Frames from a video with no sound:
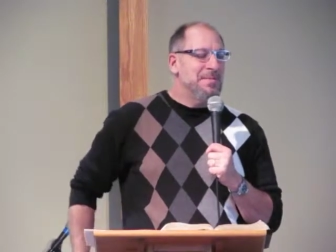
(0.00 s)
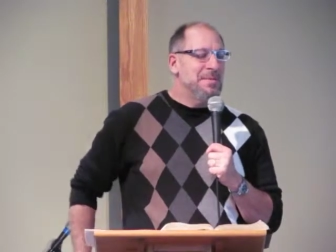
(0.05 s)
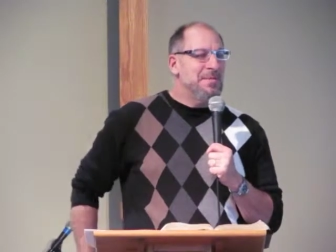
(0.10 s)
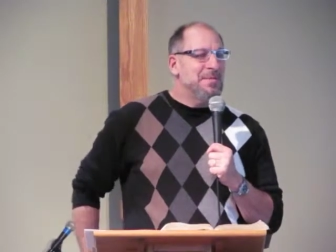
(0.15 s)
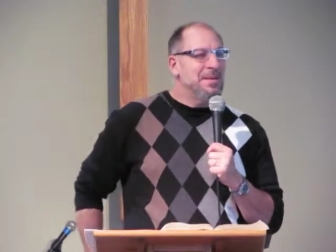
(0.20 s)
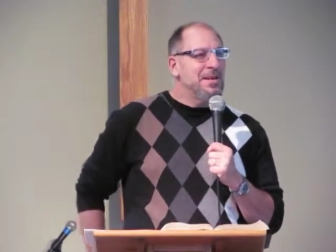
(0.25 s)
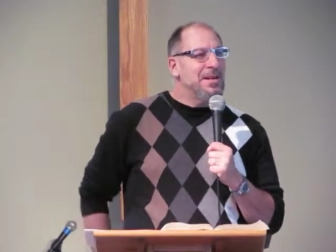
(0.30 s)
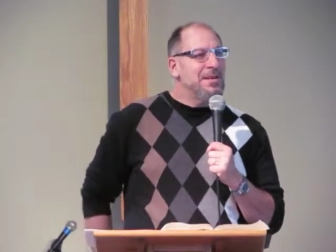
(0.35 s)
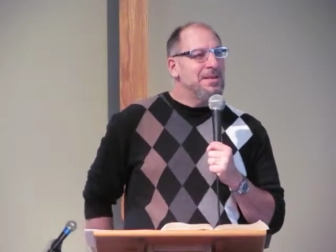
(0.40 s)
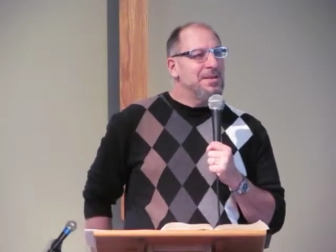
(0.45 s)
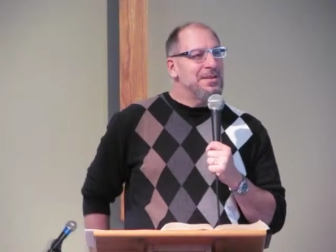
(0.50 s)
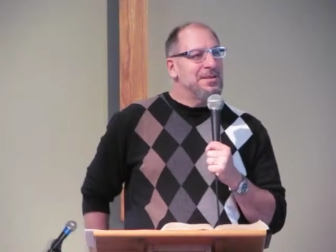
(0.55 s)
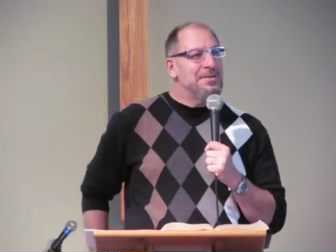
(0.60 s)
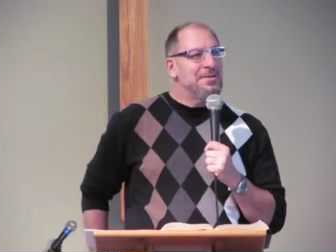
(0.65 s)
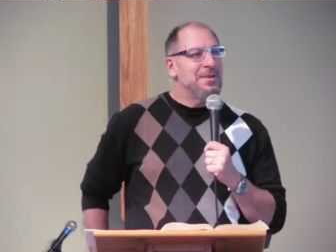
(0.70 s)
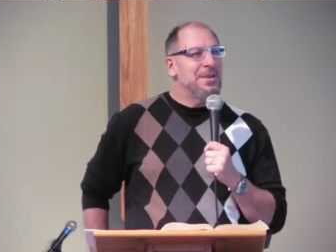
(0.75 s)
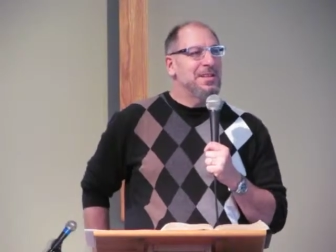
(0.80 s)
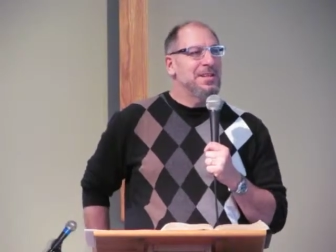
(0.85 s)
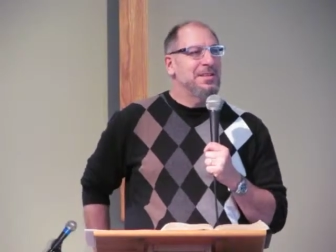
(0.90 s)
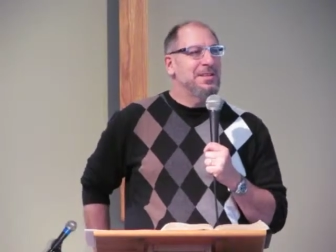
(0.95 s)
But what I do
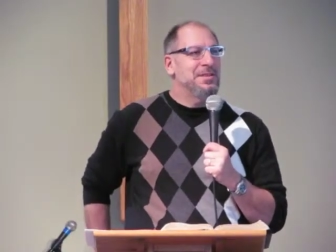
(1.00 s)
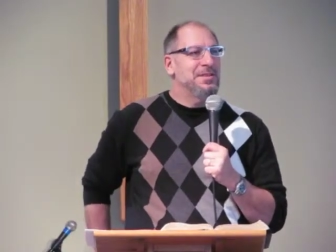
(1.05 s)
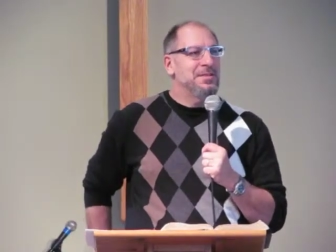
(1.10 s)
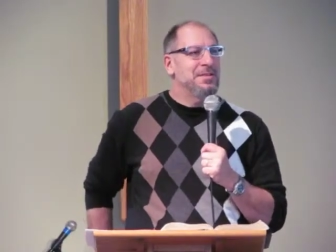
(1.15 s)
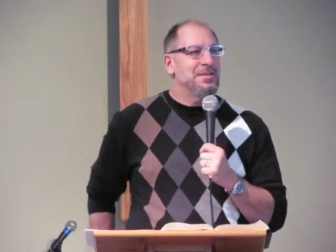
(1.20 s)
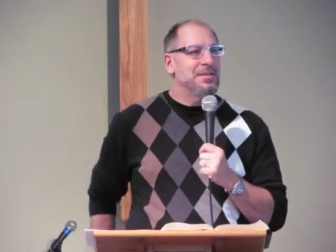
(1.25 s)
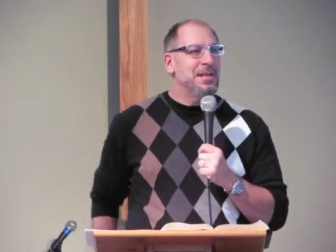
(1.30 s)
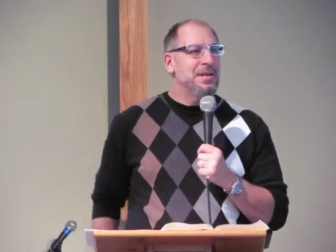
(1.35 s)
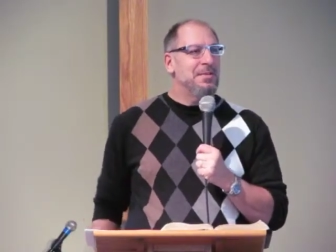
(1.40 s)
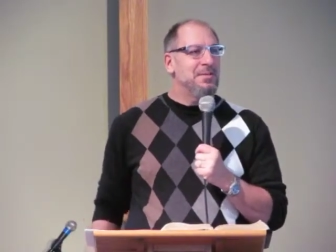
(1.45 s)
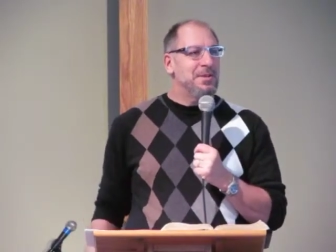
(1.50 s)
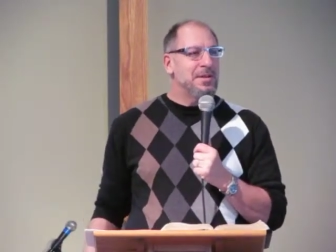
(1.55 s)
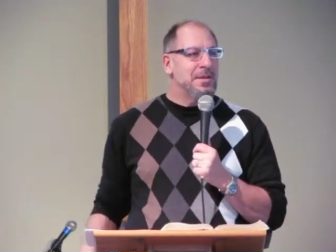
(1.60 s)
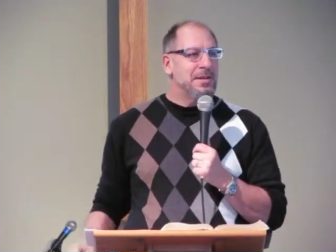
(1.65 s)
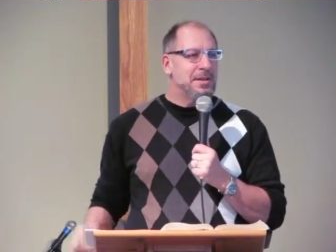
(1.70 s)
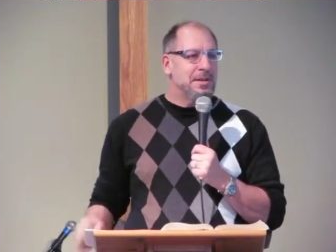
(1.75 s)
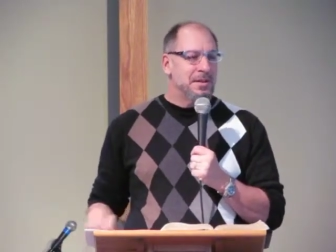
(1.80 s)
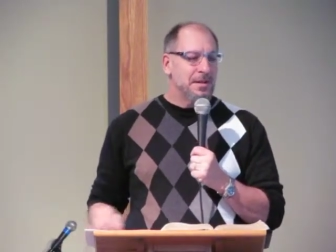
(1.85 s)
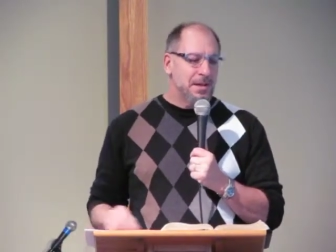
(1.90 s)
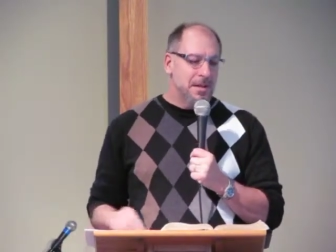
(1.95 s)
want to do is I want
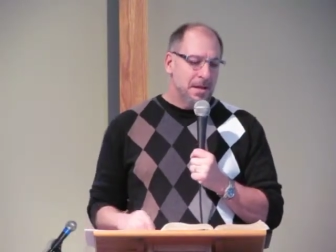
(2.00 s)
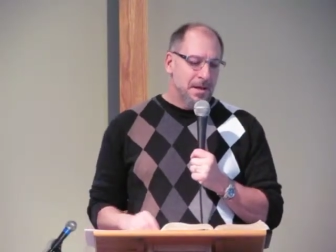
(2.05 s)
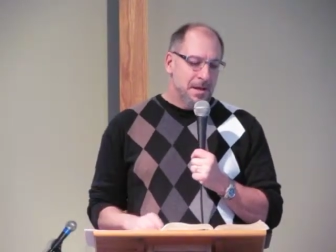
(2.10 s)
to,